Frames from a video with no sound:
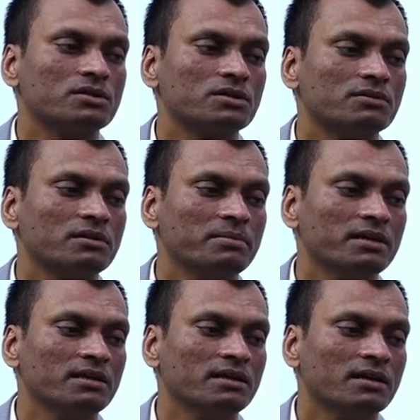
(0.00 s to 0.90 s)
it could
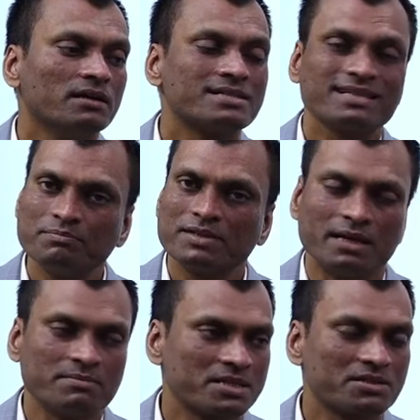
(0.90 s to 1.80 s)
be
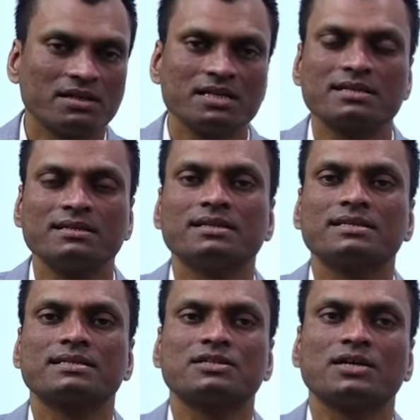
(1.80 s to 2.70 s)
sometimes traditional,
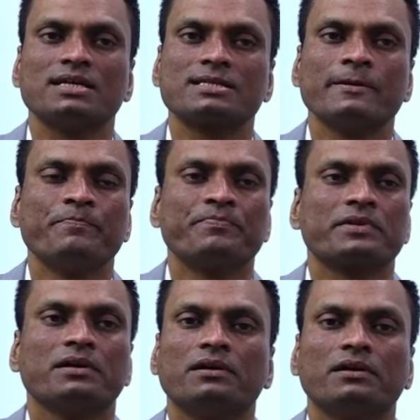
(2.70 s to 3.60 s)
such as
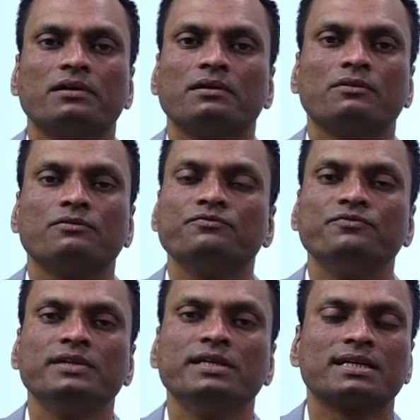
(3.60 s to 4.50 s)

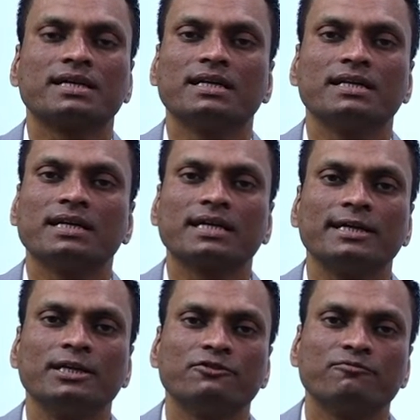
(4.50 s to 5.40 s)
V.N. Khanna
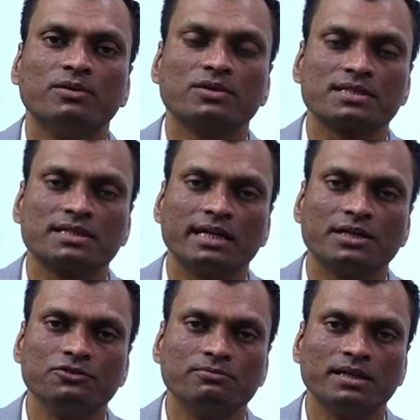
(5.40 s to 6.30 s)
kind of books that
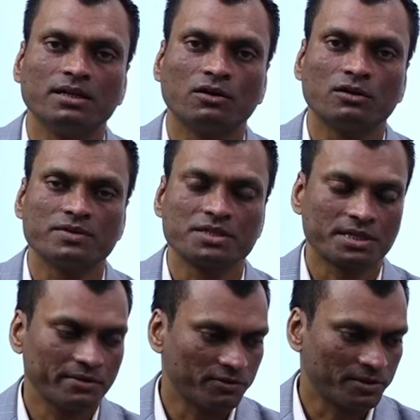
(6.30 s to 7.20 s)
you may always
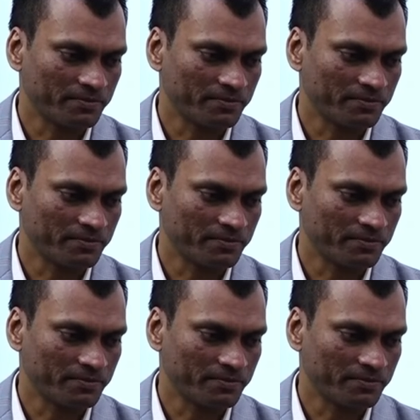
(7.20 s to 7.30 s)
refer,